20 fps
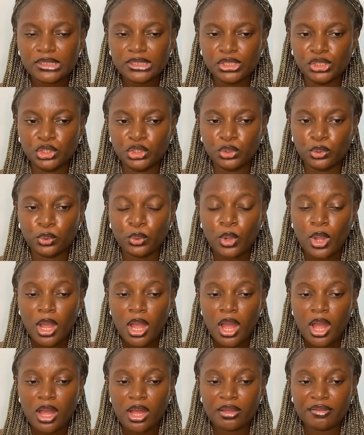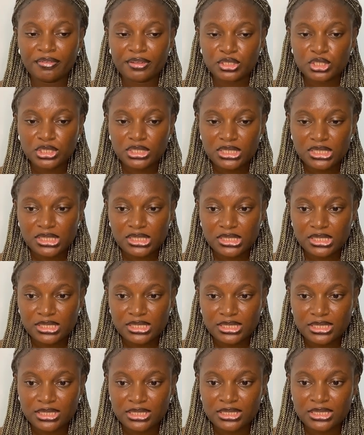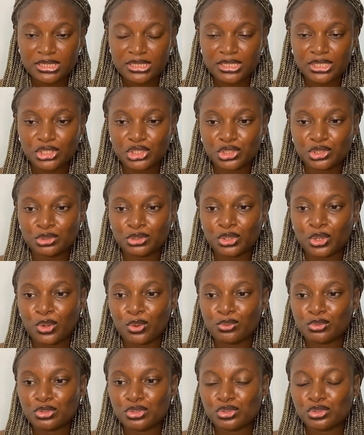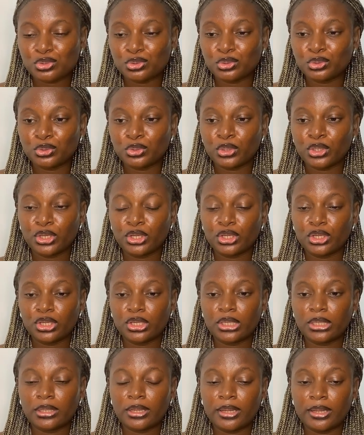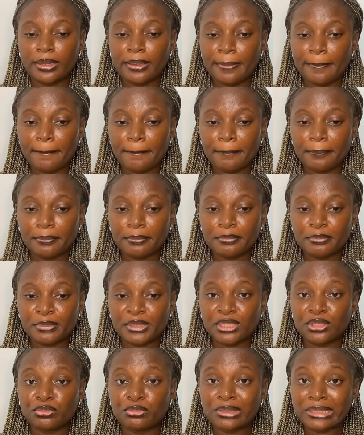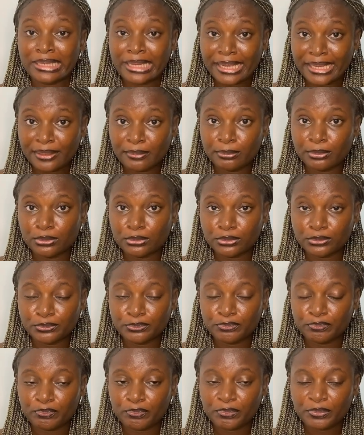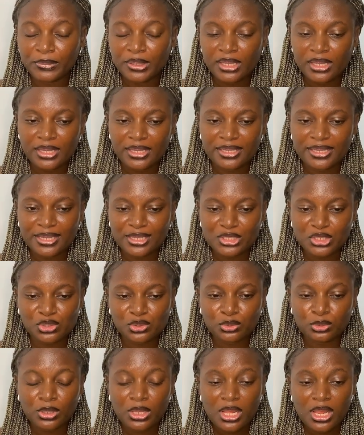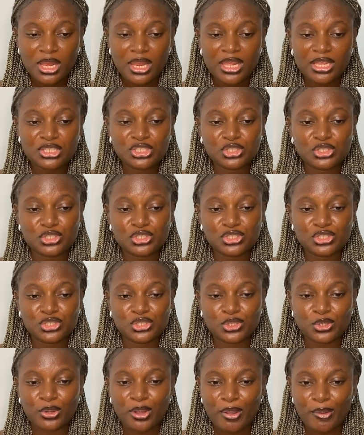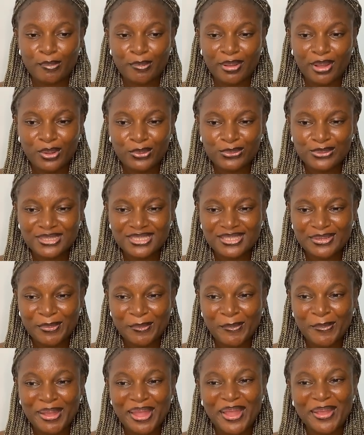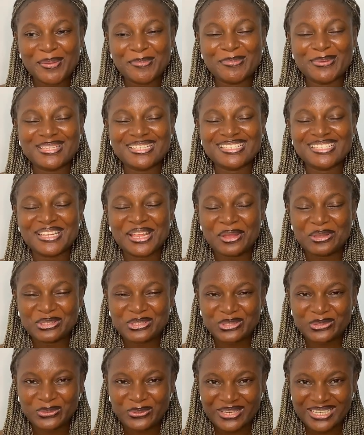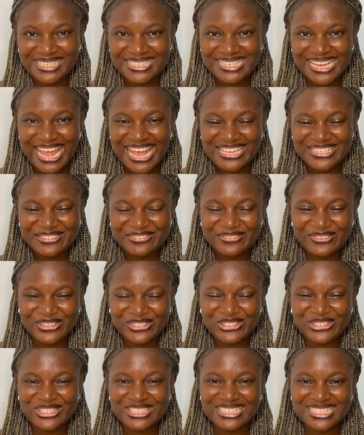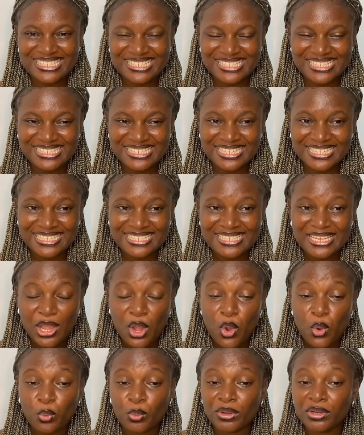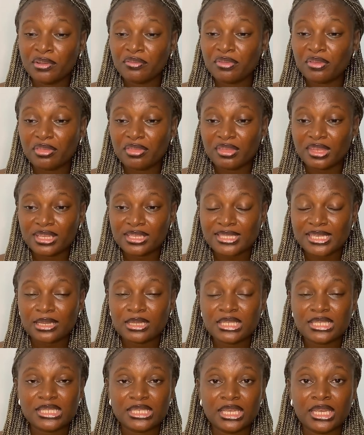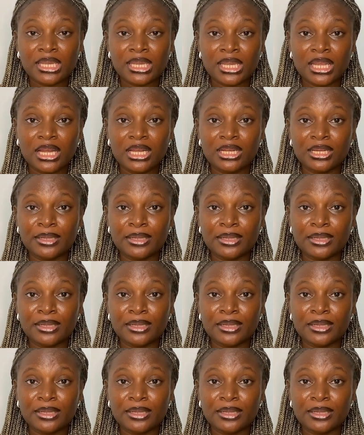You know, a virtual assistant should also be reliable. Yeah, so let's just talk about my personal strength as a virtual assistant. One of the things I'd say